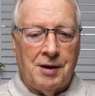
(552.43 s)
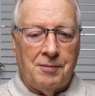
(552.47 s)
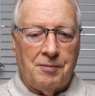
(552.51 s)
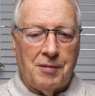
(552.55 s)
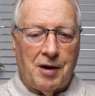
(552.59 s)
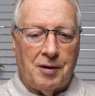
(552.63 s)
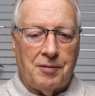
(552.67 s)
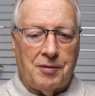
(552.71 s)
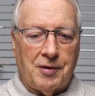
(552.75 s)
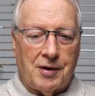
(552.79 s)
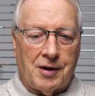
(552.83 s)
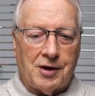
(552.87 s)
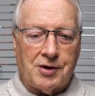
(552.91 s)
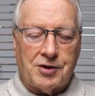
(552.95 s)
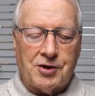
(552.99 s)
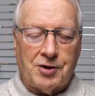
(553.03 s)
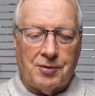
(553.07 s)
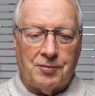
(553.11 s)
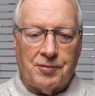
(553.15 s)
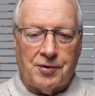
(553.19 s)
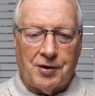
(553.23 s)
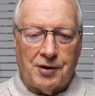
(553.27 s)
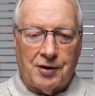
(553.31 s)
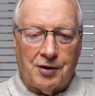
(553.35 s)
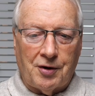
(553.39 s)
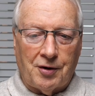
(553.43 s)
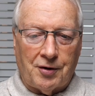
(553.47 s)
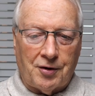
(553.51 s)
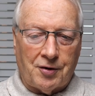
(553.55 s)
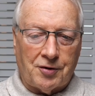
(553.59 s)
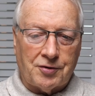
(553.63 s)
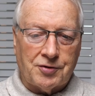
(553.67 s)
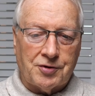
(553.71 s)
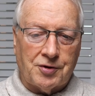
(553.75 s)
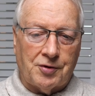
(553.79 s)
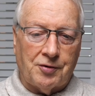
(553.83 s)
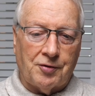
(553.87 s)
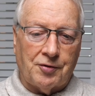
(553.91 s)
Maybe that's something
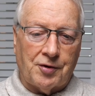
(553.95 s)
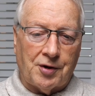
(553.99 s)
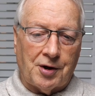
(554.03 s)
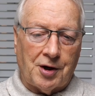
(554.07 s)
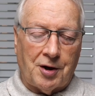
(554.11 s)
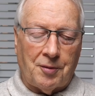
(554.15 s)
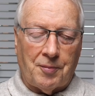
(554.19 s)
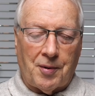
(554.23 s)
Godox could think